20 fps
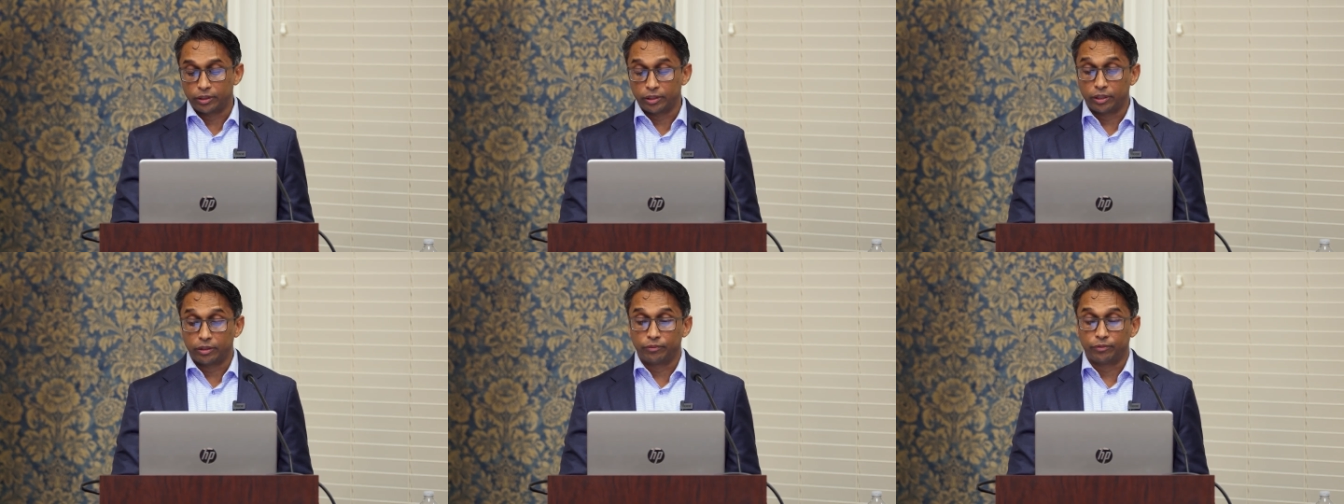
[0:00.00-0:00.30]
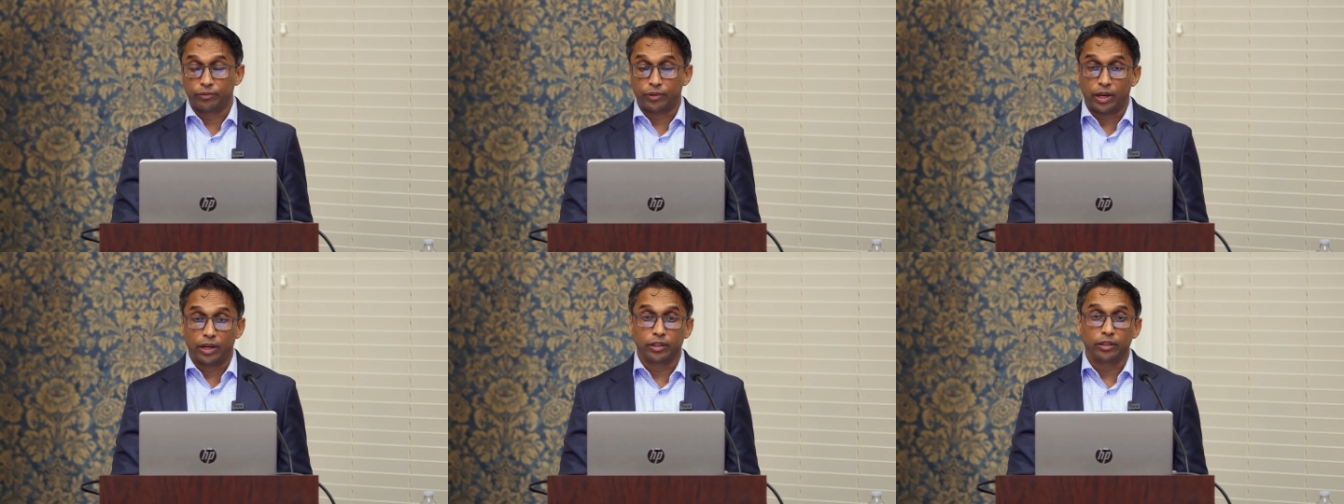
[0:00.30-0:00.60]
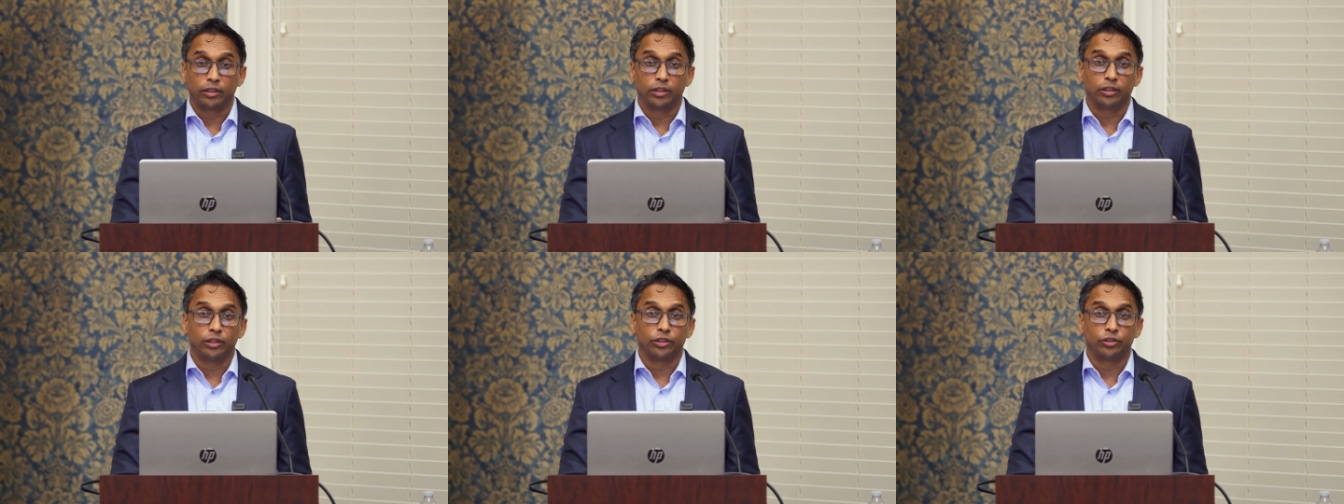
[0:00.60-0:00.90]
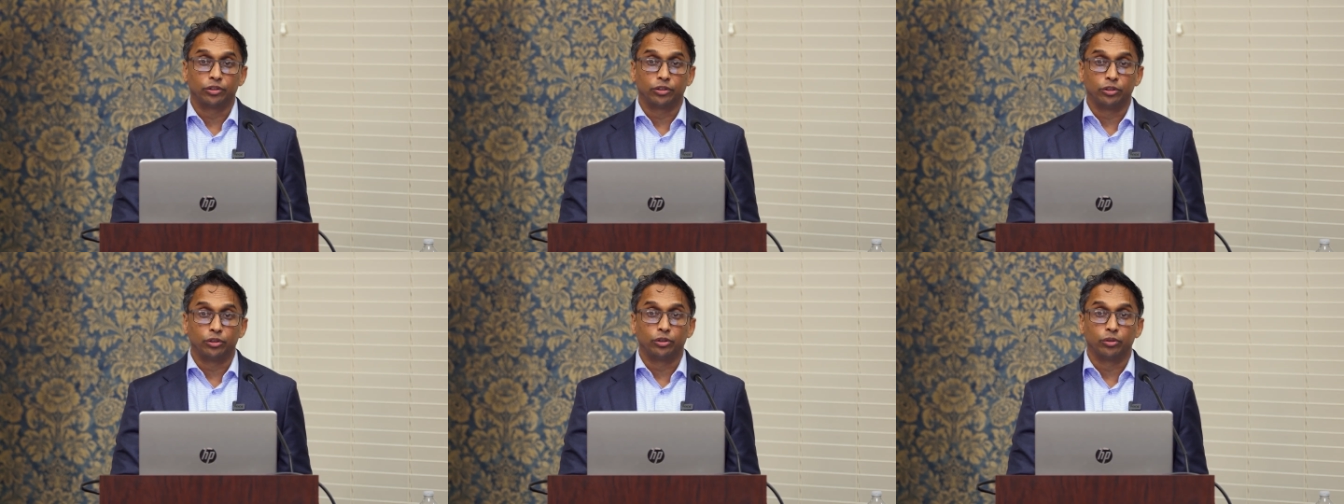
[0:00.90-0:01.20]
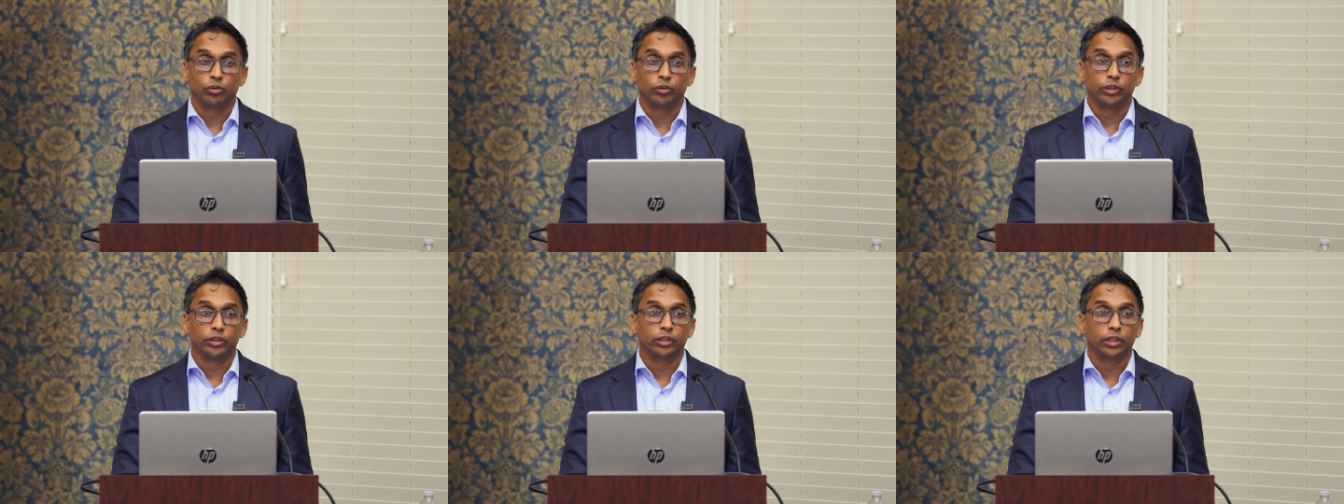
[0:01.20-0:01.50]
and then finally leads to
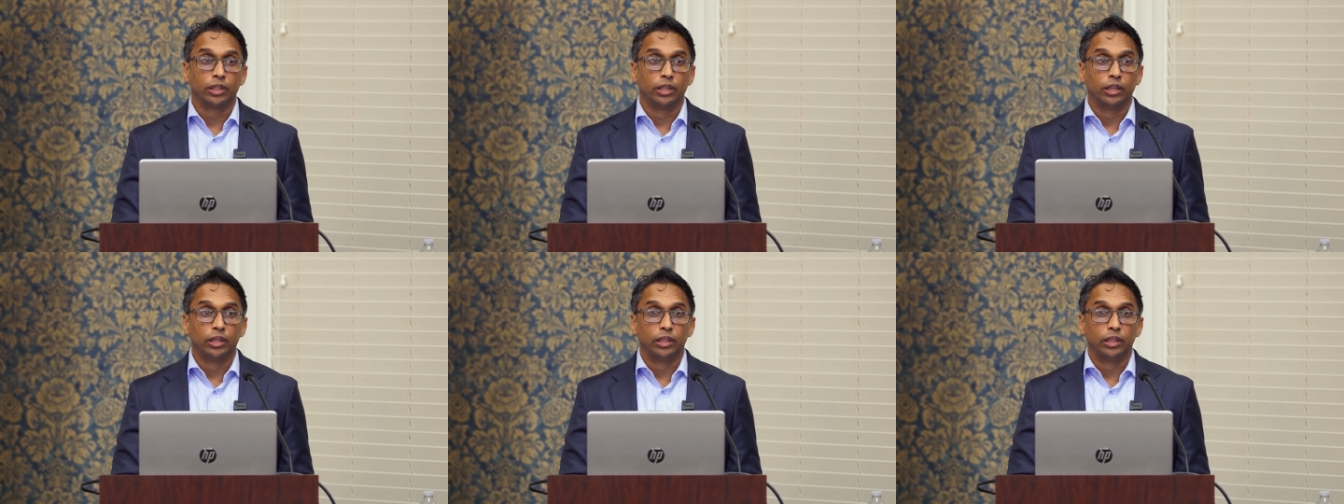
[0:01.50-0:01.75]
joint